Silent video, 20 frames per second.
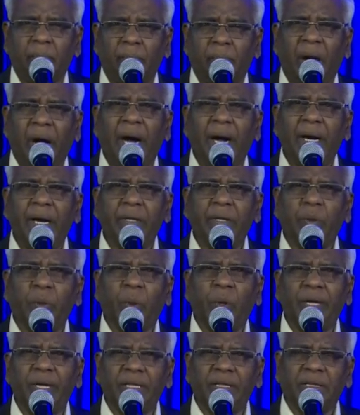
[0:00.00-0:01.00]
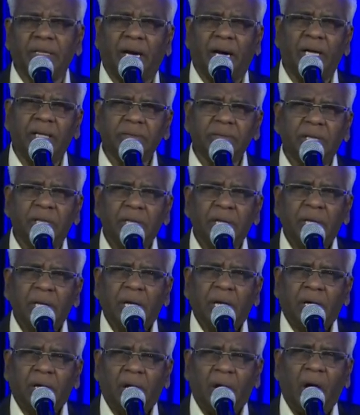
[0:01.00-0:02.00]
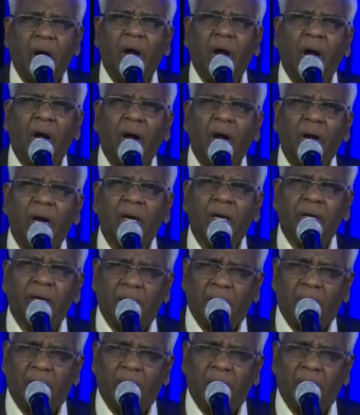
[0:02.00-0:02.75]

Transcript: By doing that, God,